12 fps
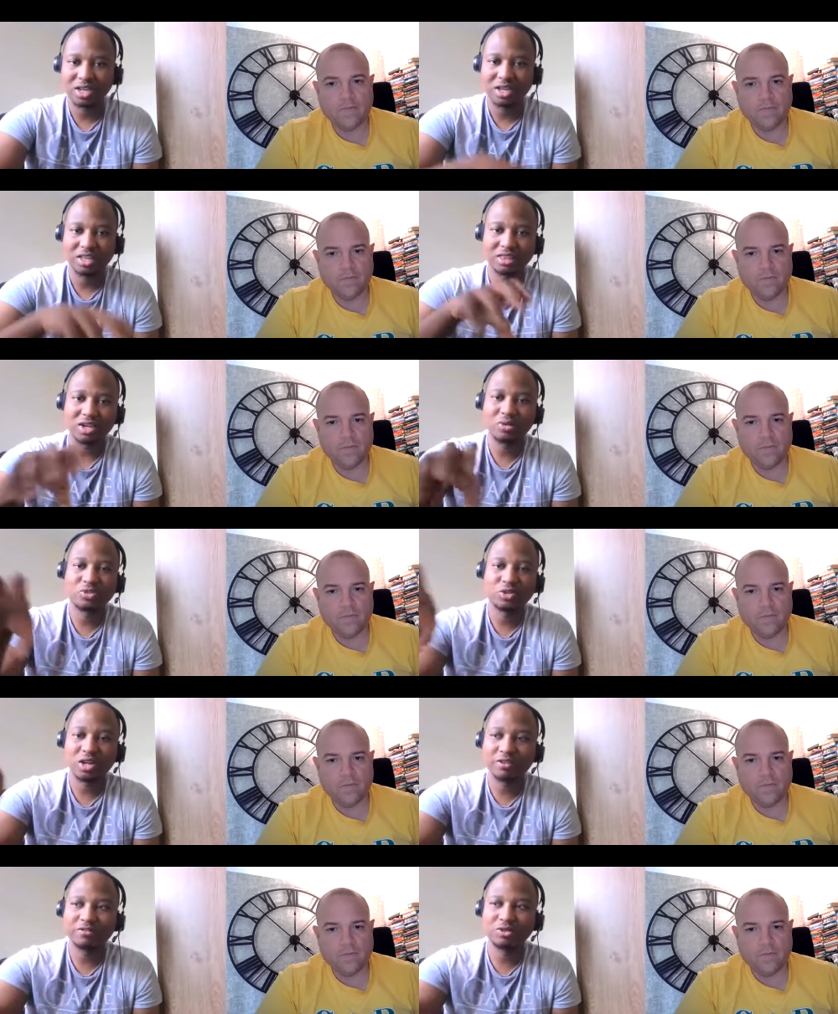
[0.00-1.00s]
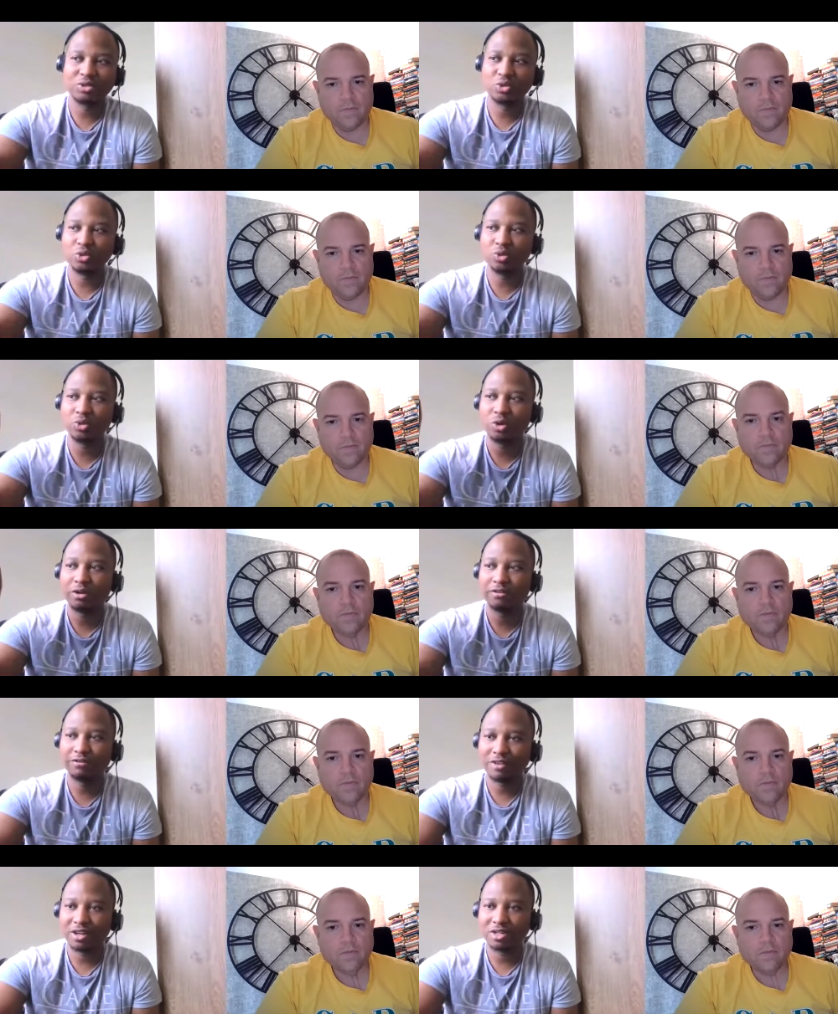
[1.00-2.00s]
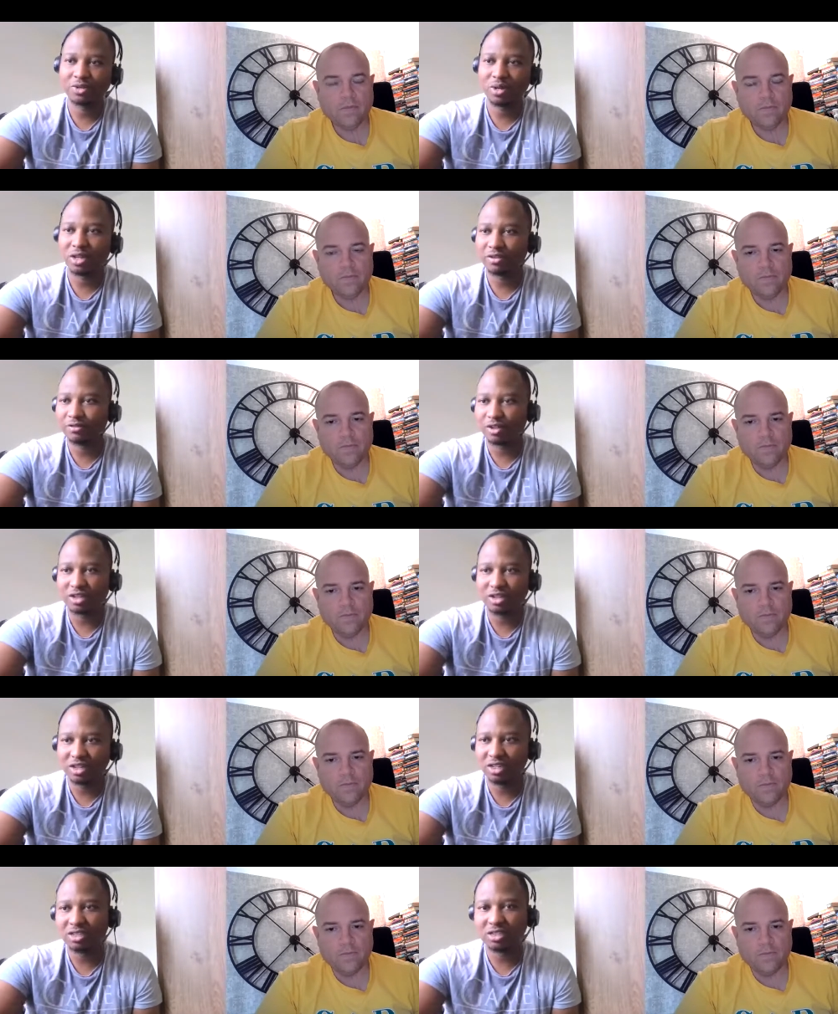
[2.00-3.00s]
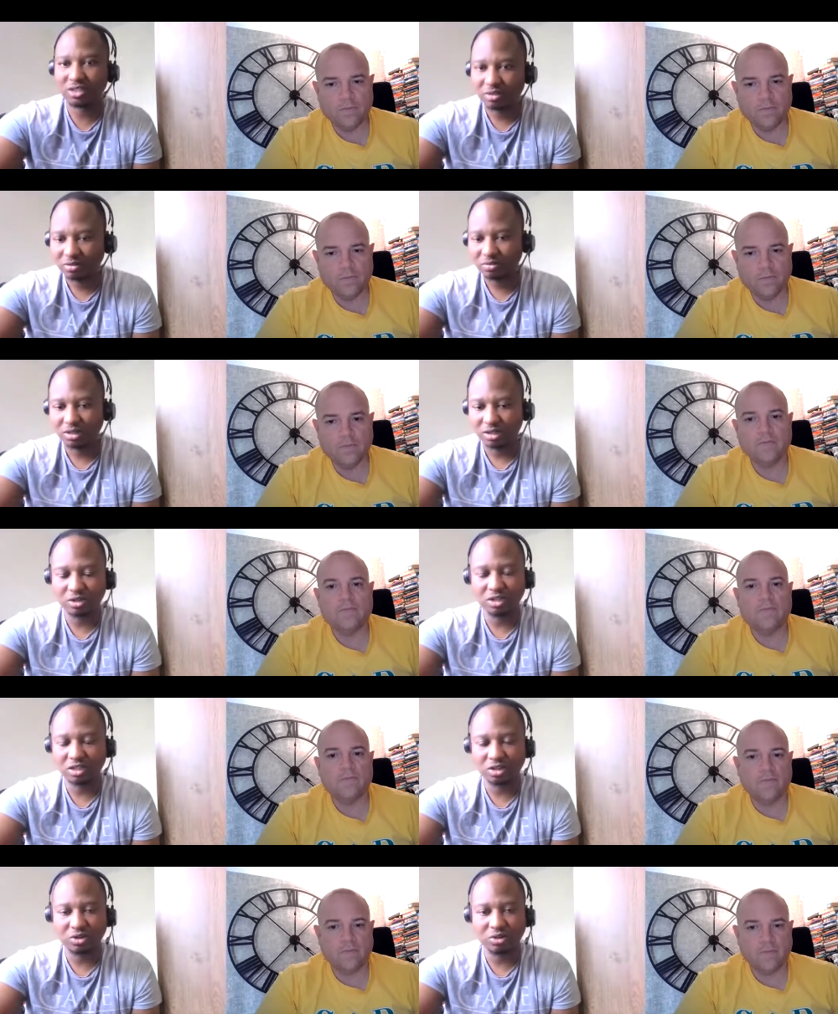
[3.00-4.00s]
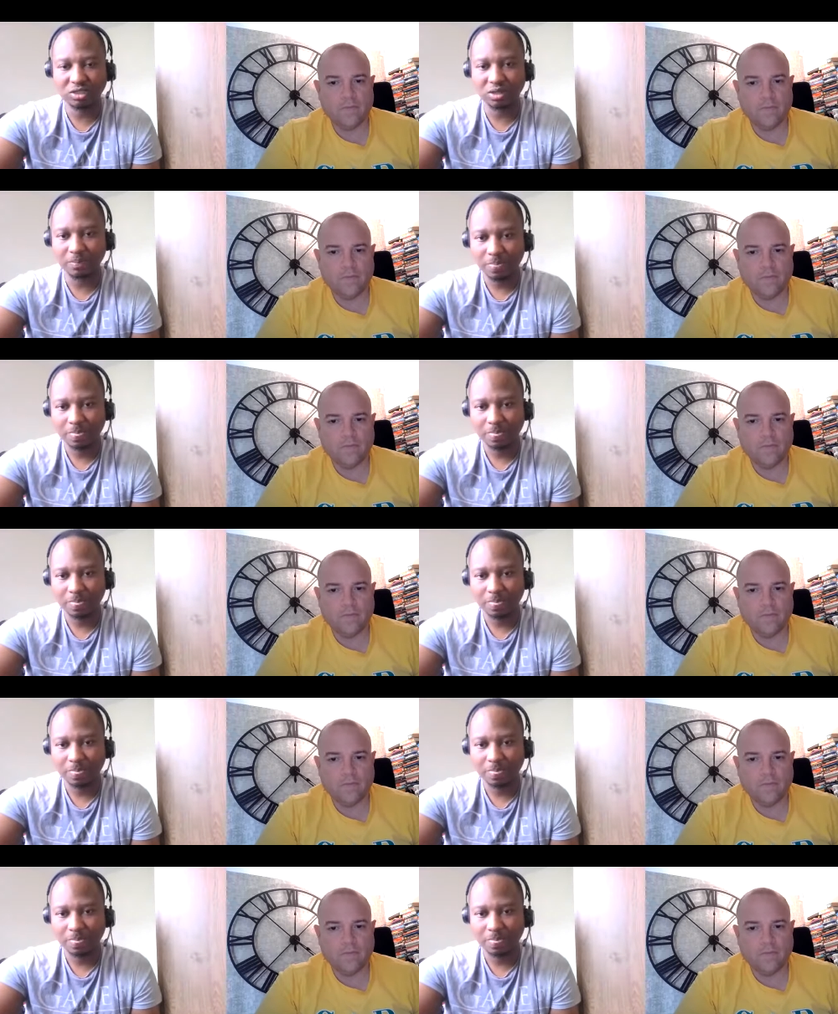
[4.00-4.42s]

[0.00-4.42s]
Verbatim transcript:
Speaker 1: And that will drive to fund whatever you need in, in the long term.